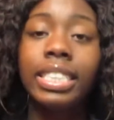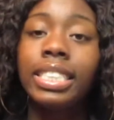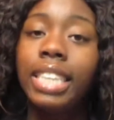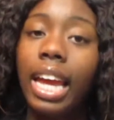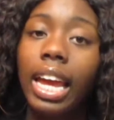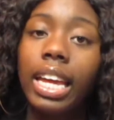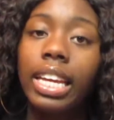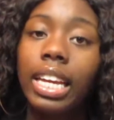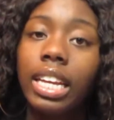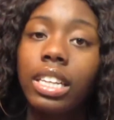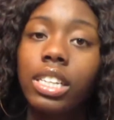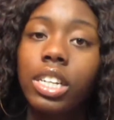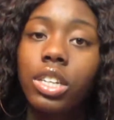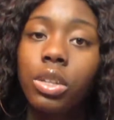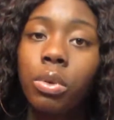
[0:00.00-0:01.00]
dang,
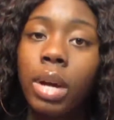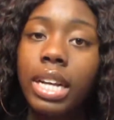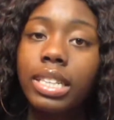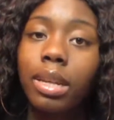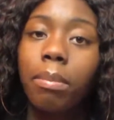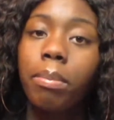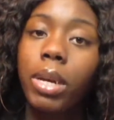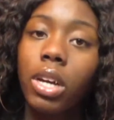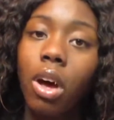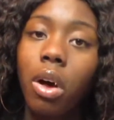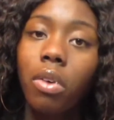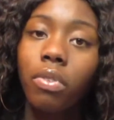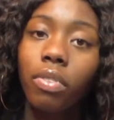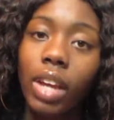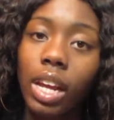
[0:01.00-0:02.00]
India, you got some big
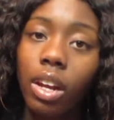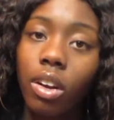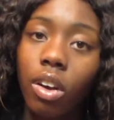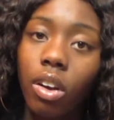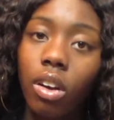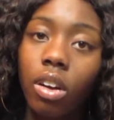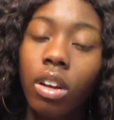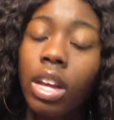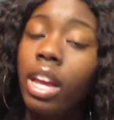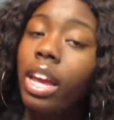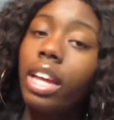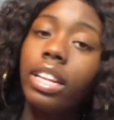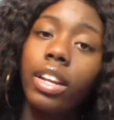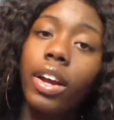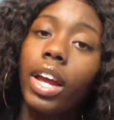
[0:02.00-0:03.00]
old feet, girl,
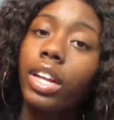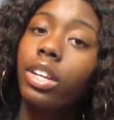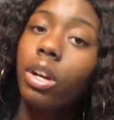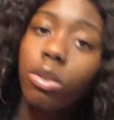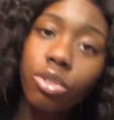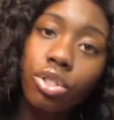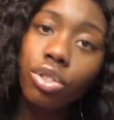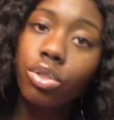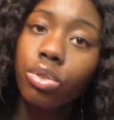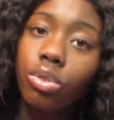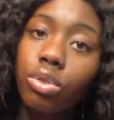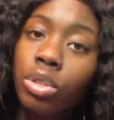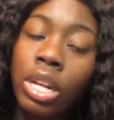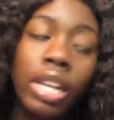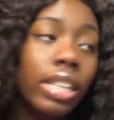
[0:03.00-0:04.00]
and there ain't no
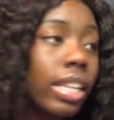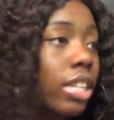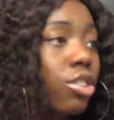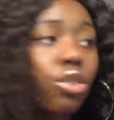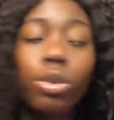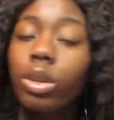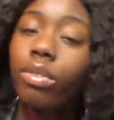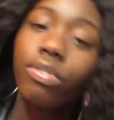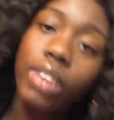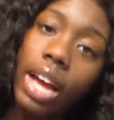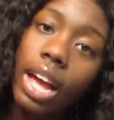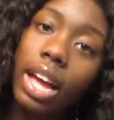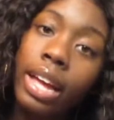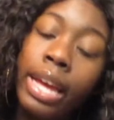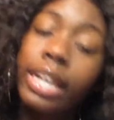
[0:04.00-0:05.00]
shoes that you can
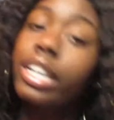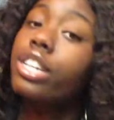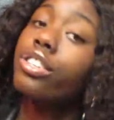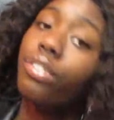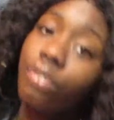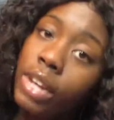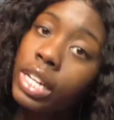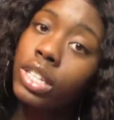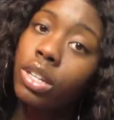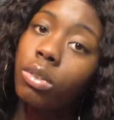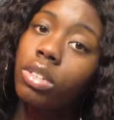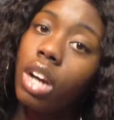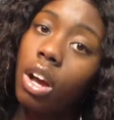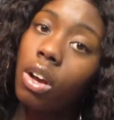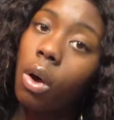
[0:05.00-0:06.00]
find because your feet so
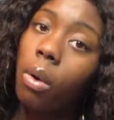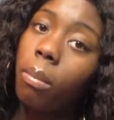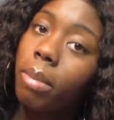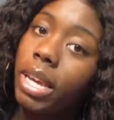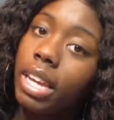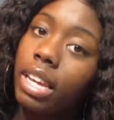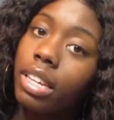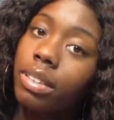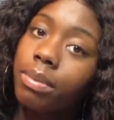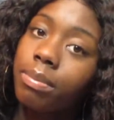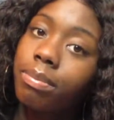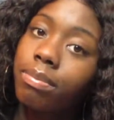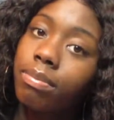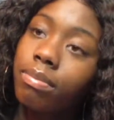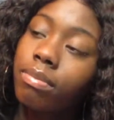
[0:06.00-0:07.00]
doggone big.
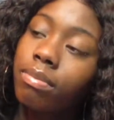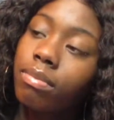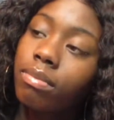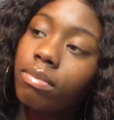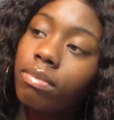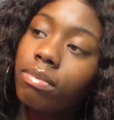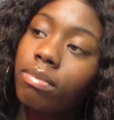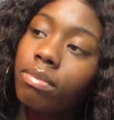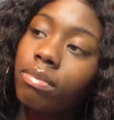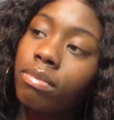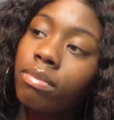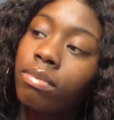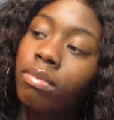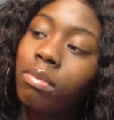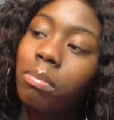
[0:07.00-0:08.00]

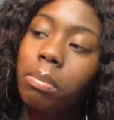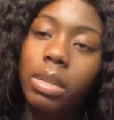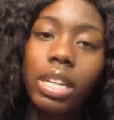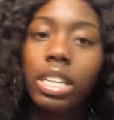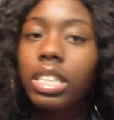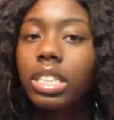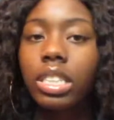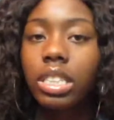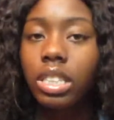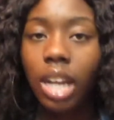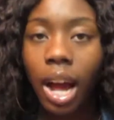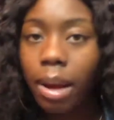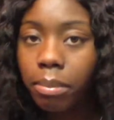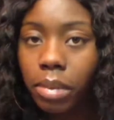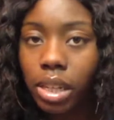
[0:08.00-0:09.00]
But that doesn't
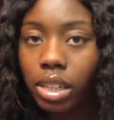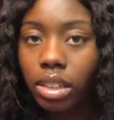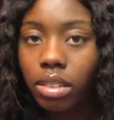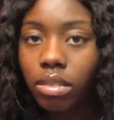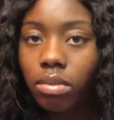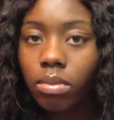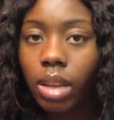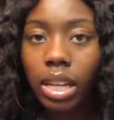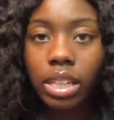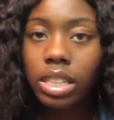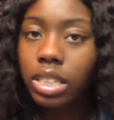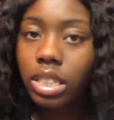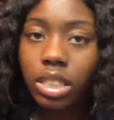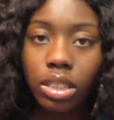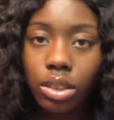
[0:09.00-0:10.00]
stop me. That
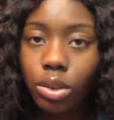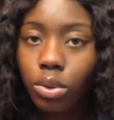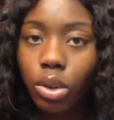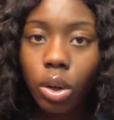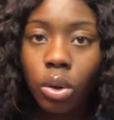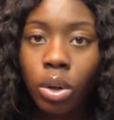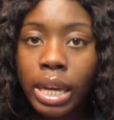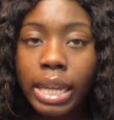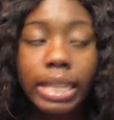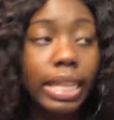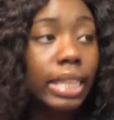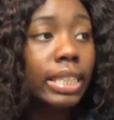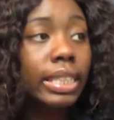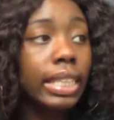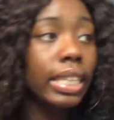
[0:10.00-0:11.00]
doesn't,
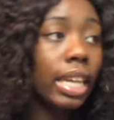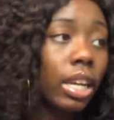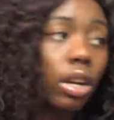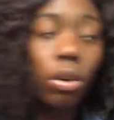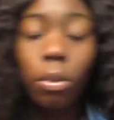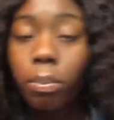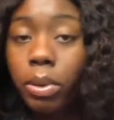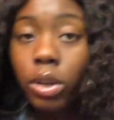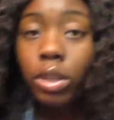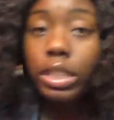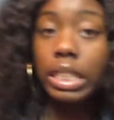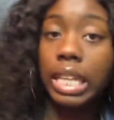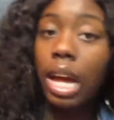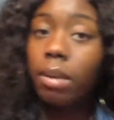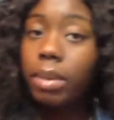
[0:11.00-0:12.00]
that still ain't gonna
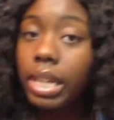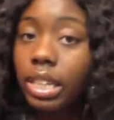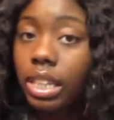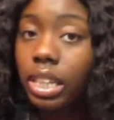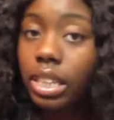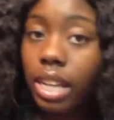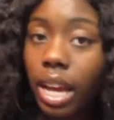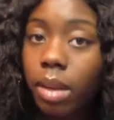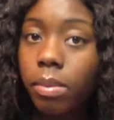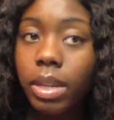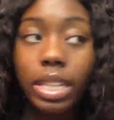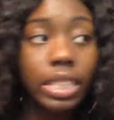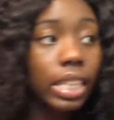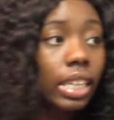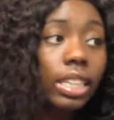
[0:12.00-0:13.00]
stop India Day,
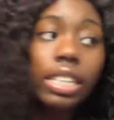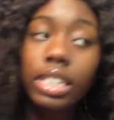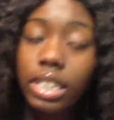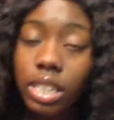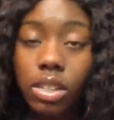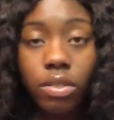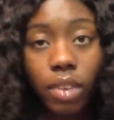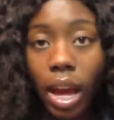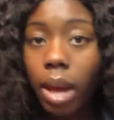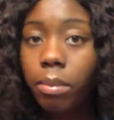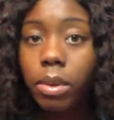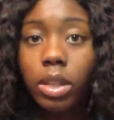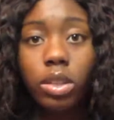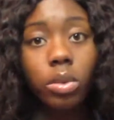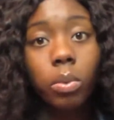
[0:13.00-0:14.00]
because India's still
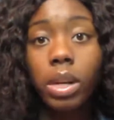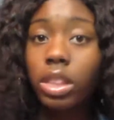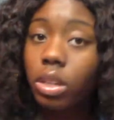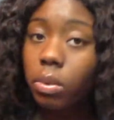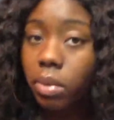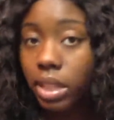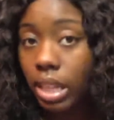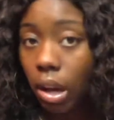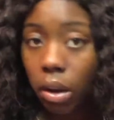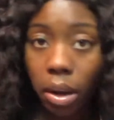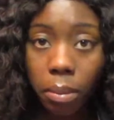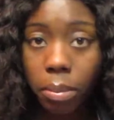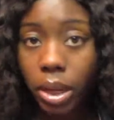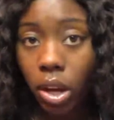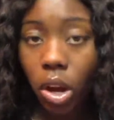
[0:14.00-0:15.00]
fabulous with or without
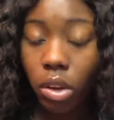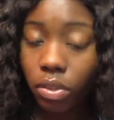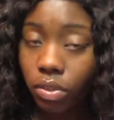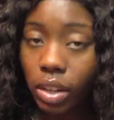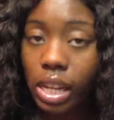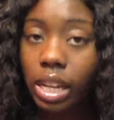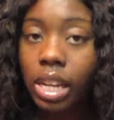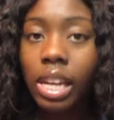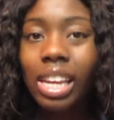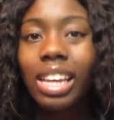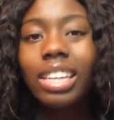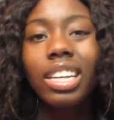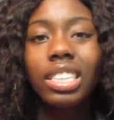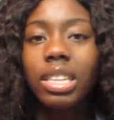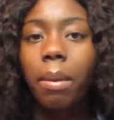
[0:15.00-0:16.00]
her big old feet.
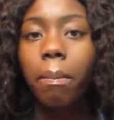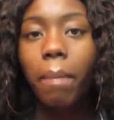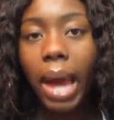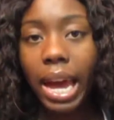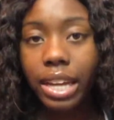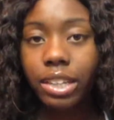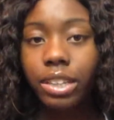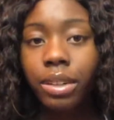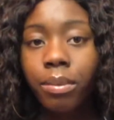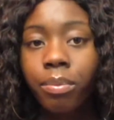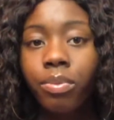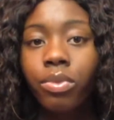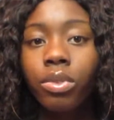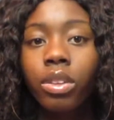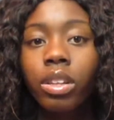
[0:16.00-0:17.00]
It doesn't matter.
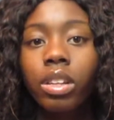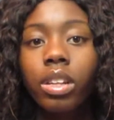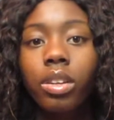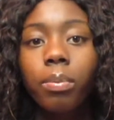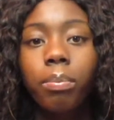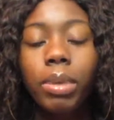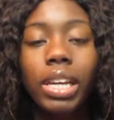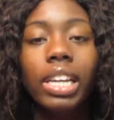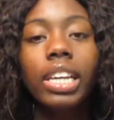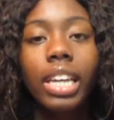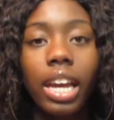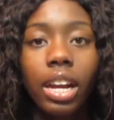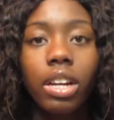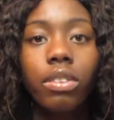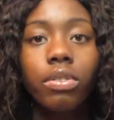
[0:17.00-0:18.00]
Be
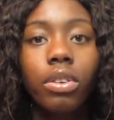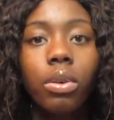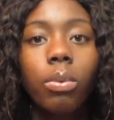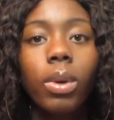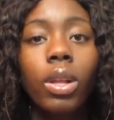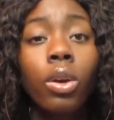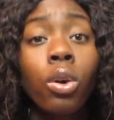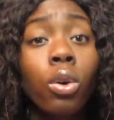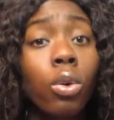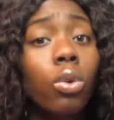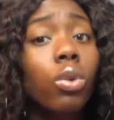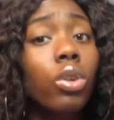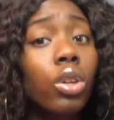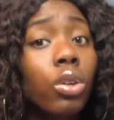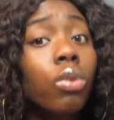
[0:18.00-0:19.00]
careful with
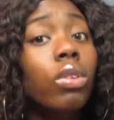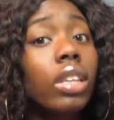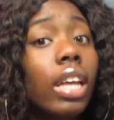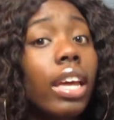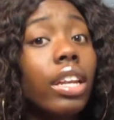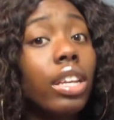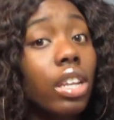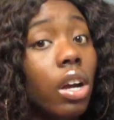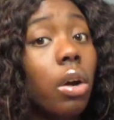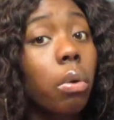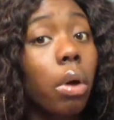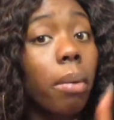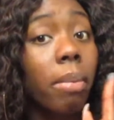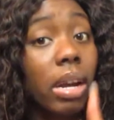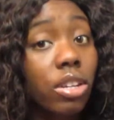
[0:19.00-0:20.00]
who you let know
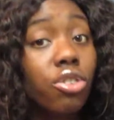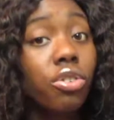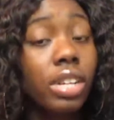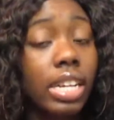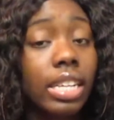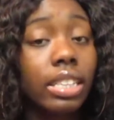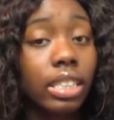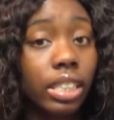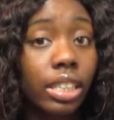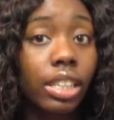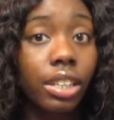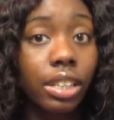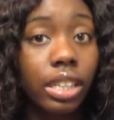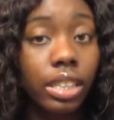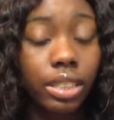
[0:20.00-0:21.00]
about your
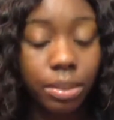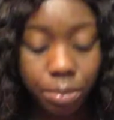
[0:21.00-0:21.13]
insecurities.